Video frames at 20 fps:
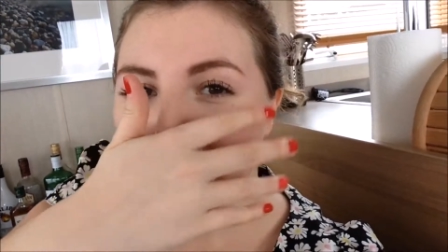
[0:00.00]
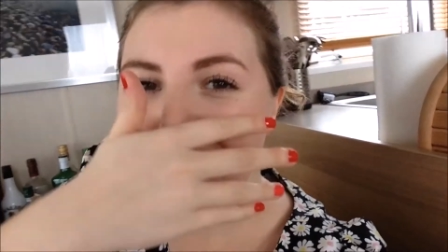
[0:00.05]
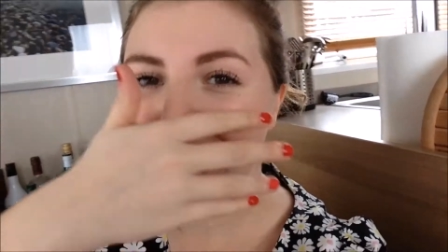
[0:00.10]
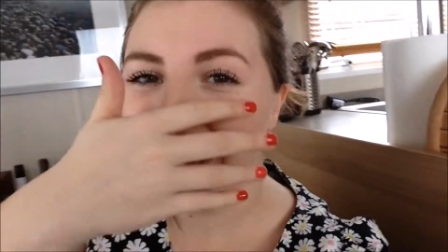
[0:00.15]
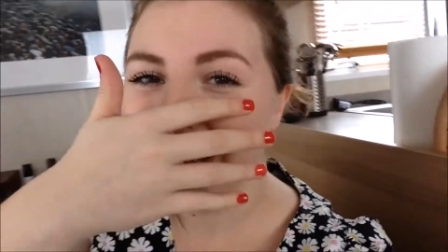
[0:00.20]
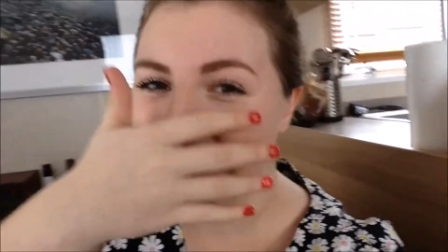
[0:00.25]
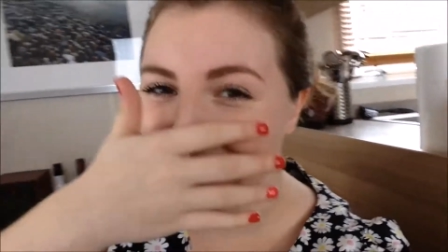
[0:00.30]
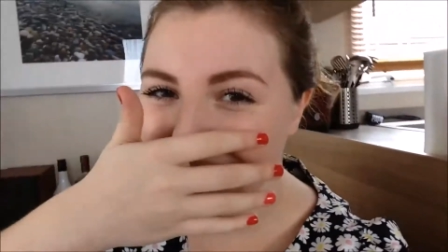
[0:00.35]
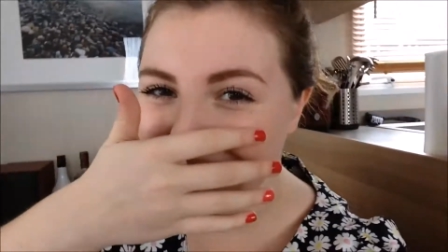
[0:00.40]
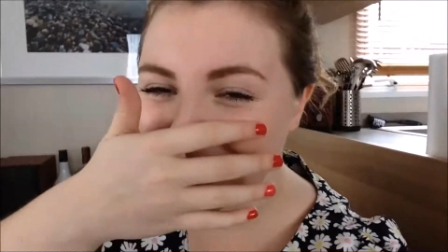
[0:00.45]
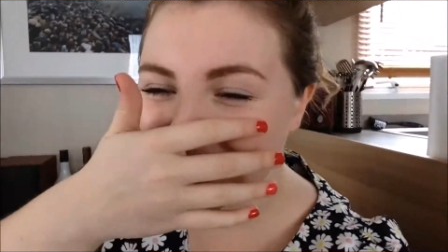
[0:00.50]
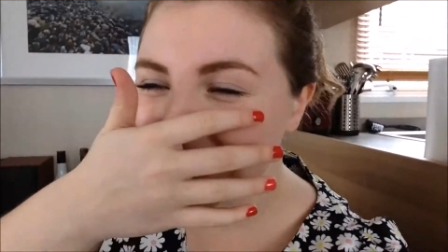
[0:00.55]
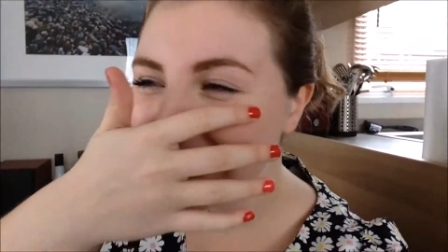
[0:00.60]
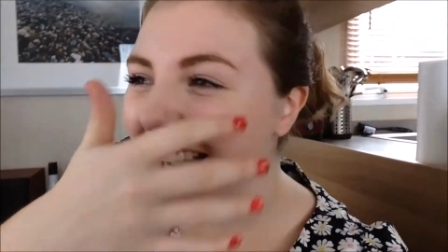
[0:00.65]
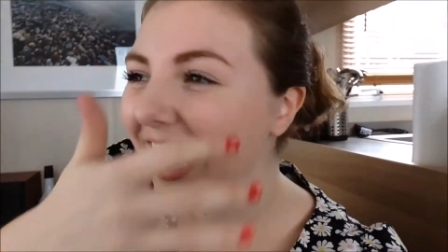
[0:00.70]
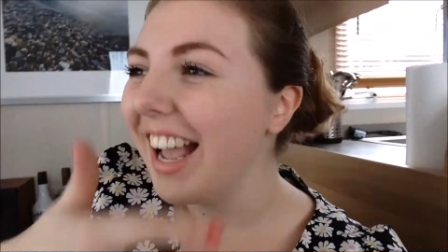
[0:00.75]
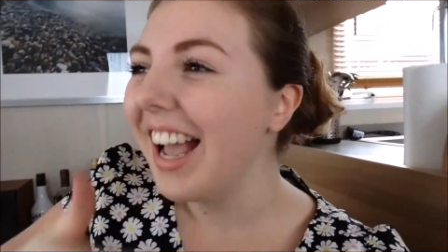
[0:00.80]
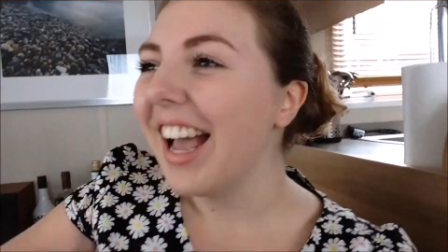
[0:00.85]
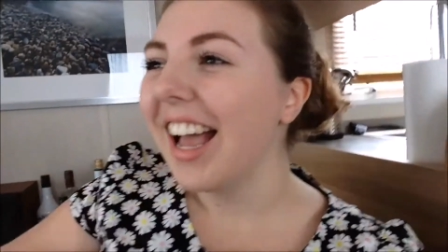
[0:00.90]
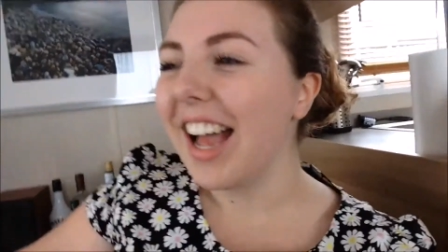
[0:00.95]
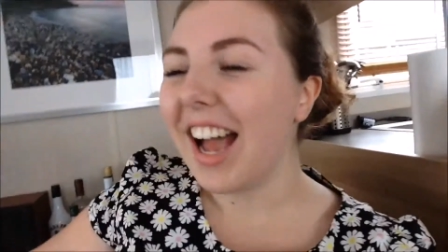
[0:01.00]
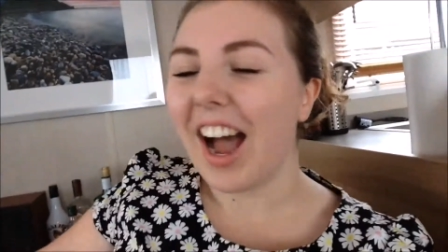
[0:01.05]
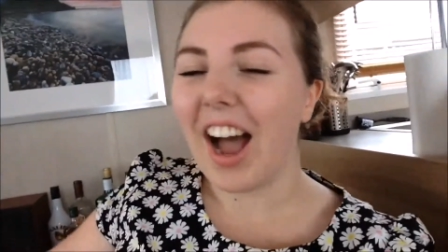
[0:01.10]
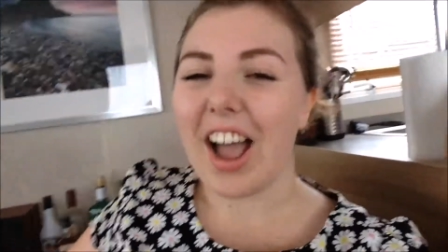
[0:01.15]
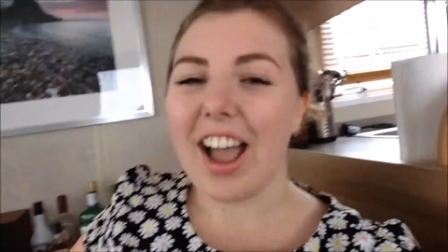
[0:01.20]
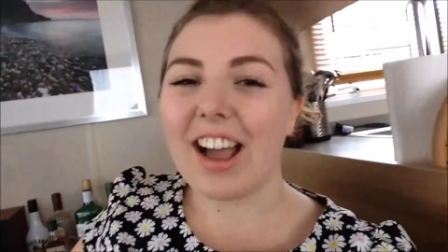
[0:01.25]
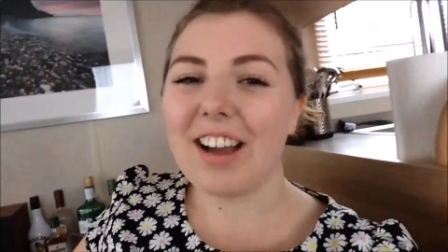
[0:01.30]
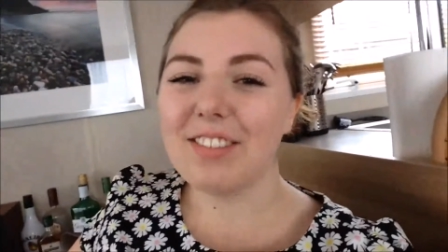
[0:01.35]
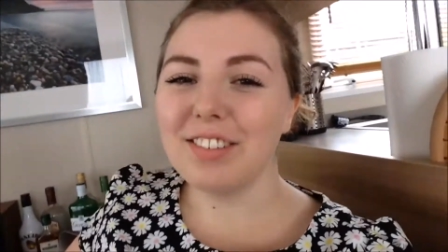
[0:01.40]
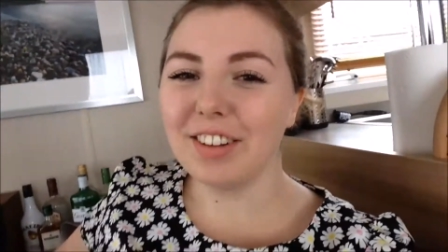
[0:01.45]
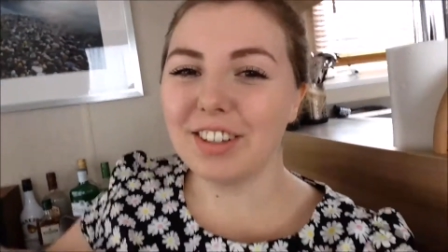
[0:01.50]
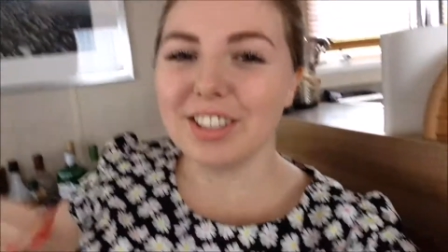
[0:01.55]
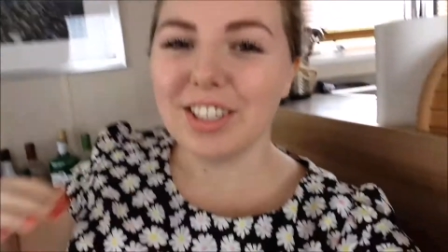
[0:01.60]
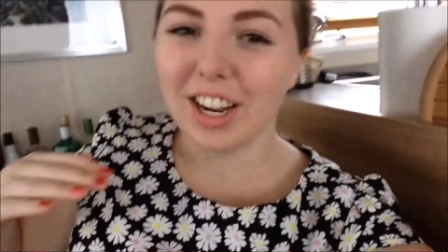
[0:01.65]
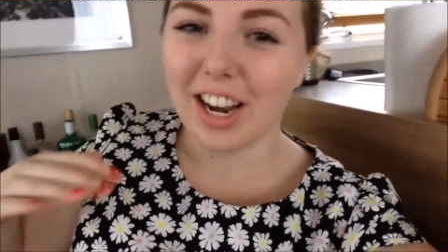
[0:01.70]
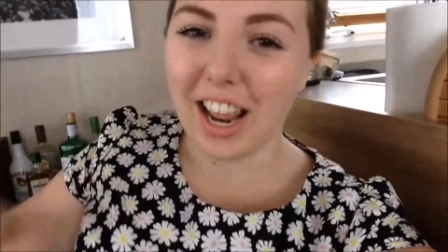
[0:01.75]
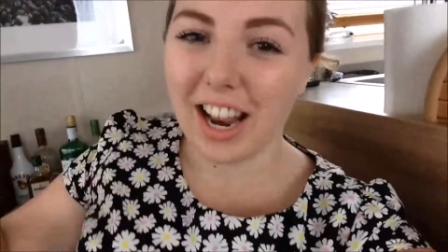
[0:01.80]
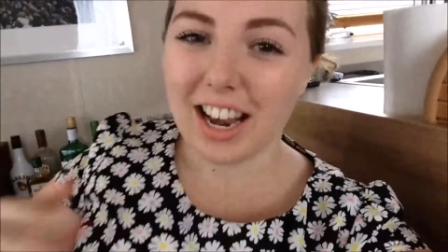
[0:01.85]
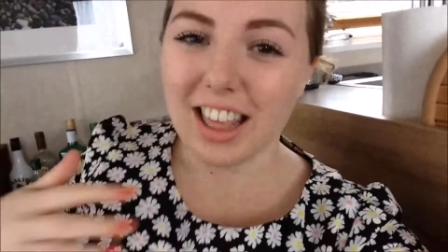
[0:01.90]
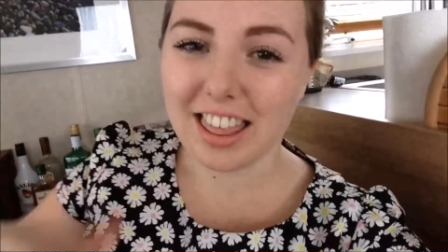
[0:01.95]
because I haven't
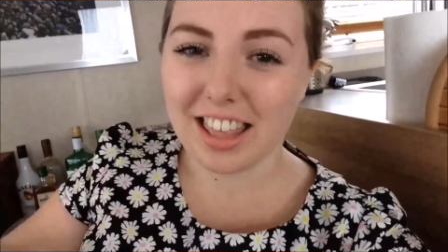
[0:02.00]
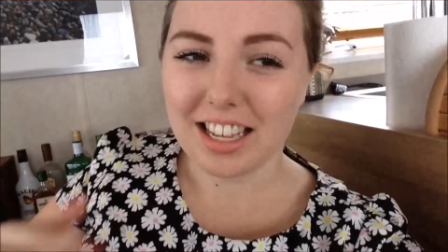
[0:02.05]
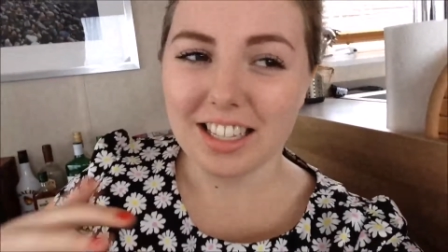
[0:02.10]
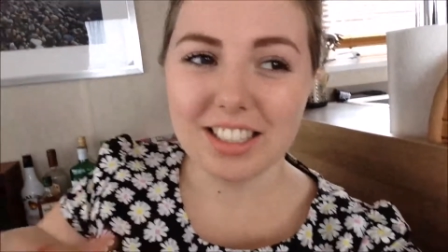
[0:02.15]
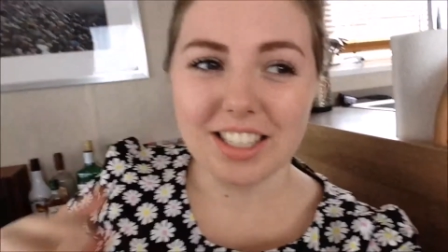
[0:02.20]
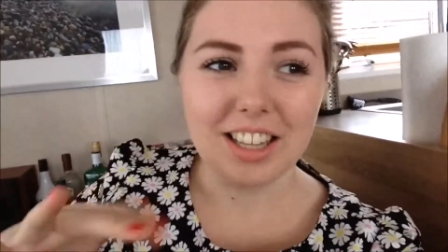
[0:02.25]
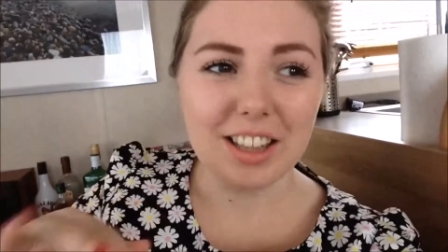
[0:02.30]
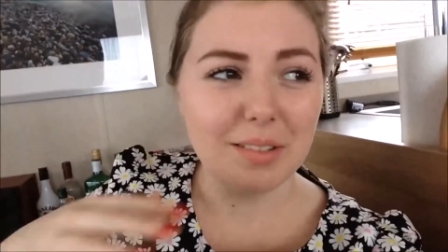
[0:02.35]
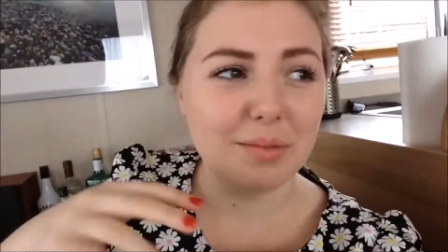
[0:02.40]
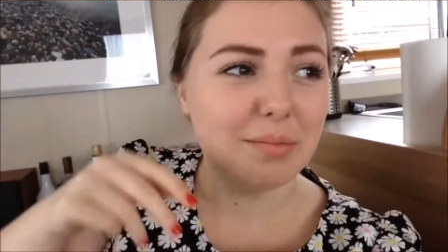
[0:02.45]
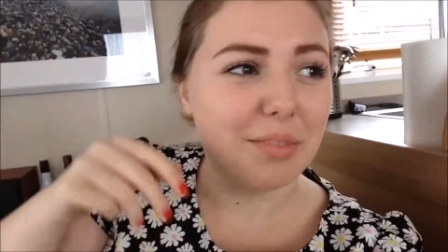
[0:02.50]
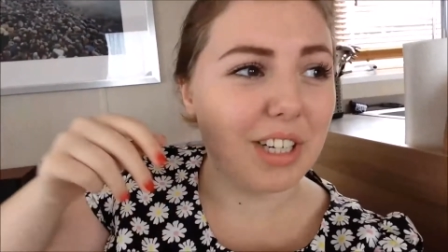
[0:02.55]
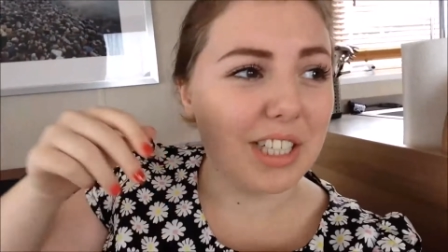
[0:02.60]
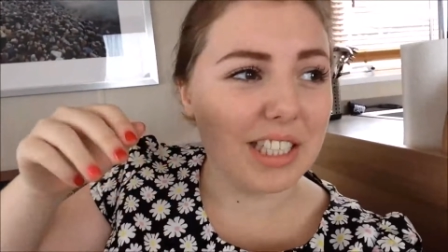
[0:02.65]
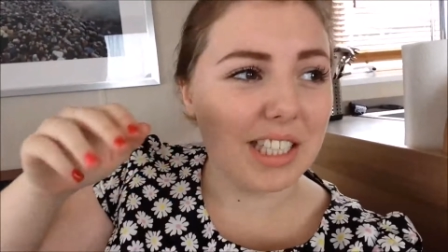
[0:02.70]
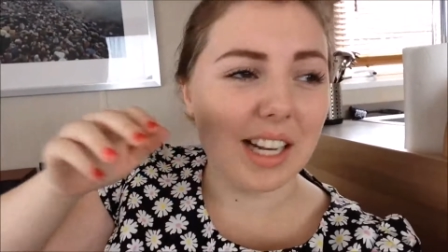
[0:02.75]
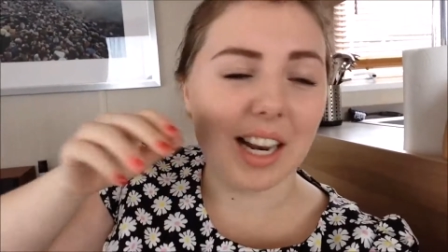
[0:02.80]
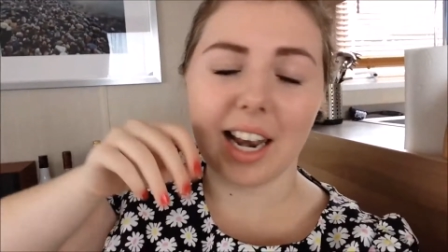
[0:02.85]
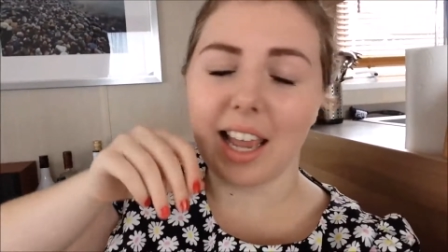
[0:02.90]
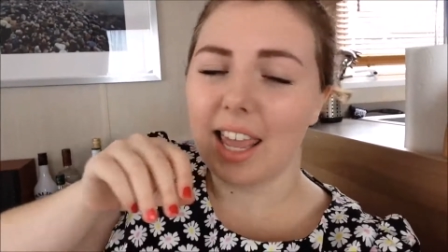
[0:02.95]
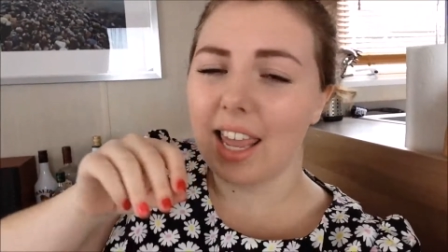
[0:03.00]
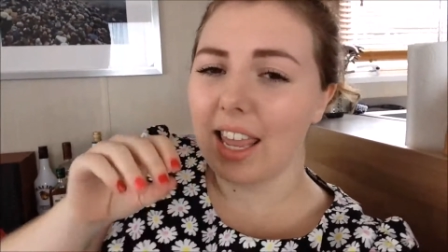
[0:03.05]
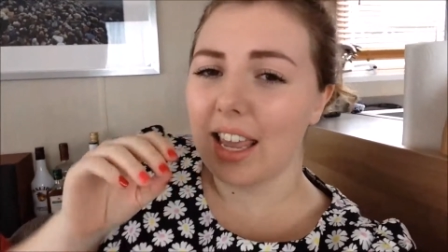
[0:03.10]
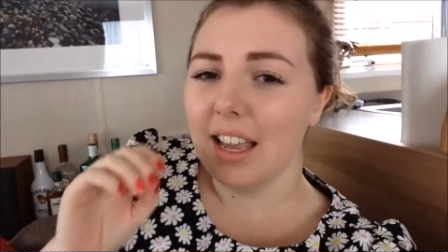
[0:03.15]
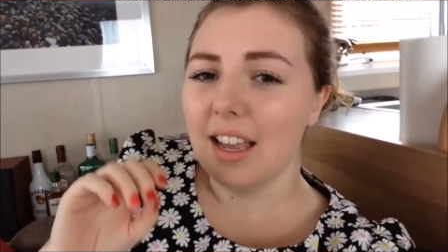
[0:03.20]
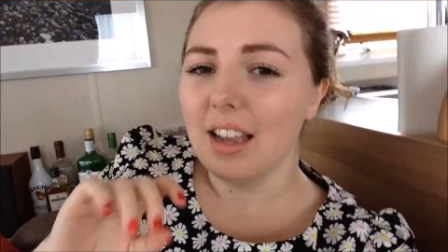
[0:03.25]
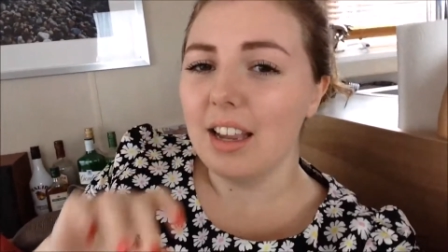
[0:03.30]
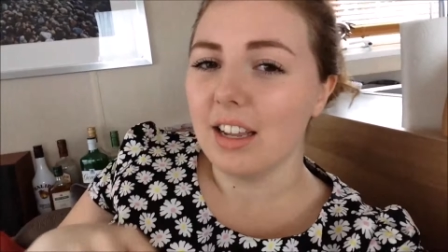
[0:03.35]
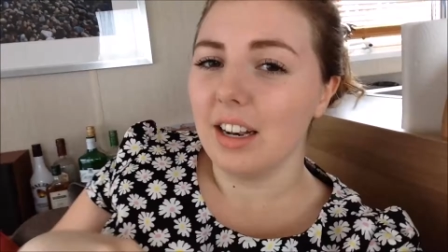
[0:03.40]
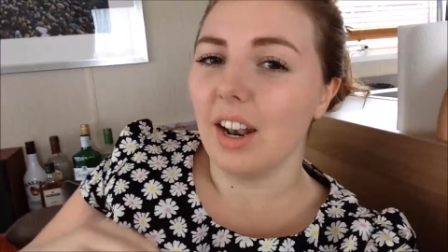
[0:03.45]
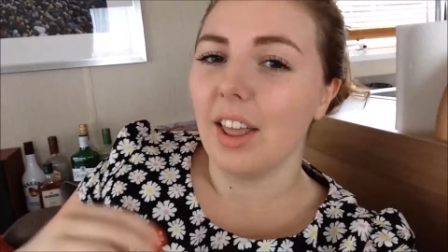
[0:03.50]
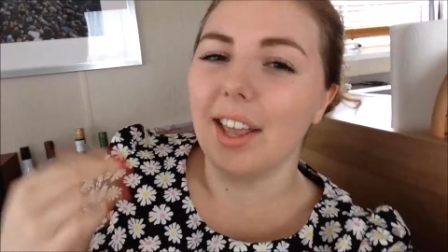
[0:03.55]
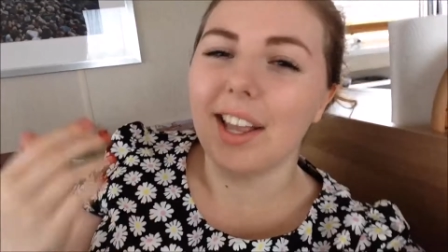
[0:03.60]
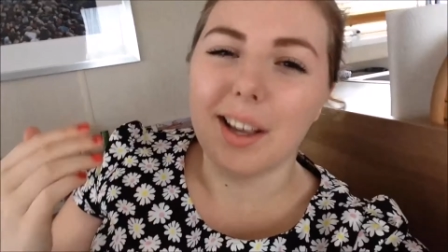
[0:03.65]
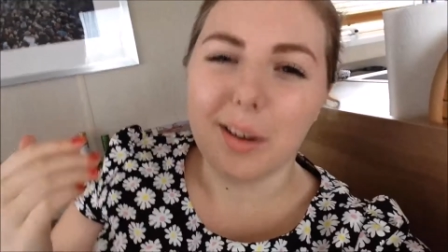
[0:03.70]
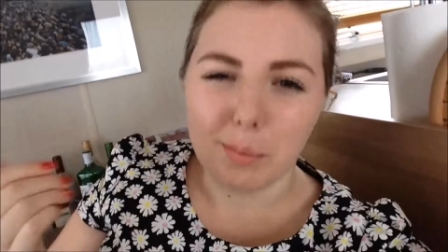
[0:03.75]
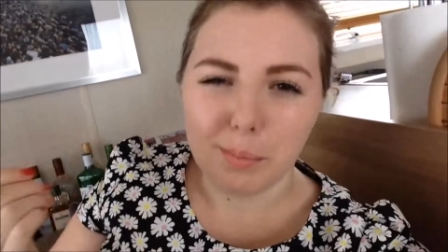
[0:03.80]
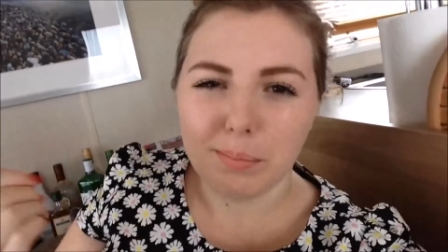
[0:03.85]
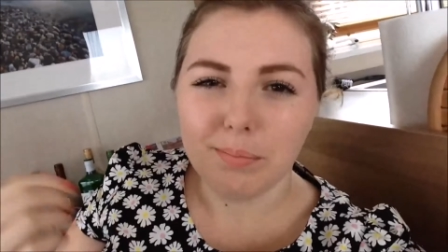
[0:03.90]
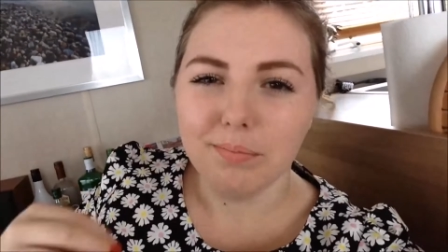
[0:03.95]
done anything to them recently,
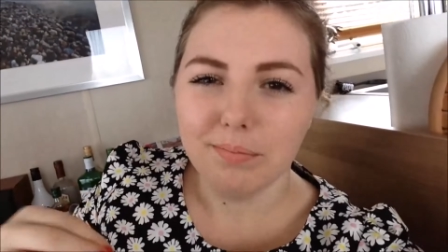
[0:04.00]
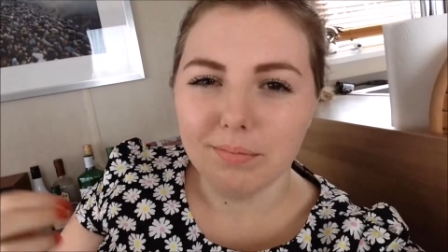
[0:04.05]
like